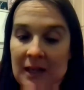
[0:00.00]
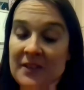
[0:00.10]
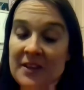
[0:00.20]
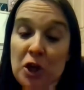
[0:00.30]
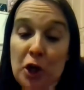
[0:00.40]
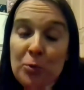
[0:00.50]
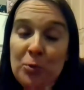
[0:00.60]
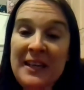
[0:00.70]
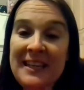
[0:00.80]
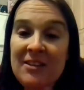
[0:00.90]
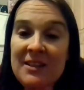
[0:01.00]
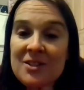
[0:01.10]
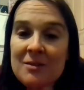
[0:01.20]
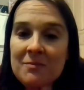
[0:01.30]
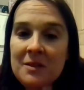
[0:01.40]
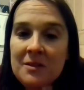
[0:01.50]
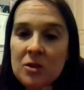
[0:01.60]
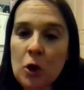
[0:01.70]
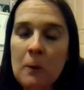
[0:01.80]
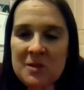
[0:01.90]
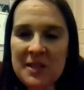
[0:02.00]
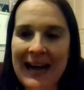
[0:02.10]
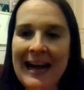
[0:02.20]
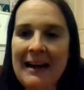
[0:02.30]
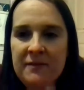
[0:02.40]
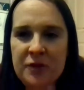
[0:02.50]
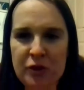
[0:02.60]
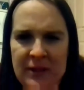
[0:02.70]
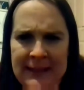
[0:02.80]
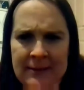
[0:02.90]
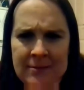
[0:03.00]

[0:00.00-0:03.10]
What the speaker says: And then career is something that comes after it.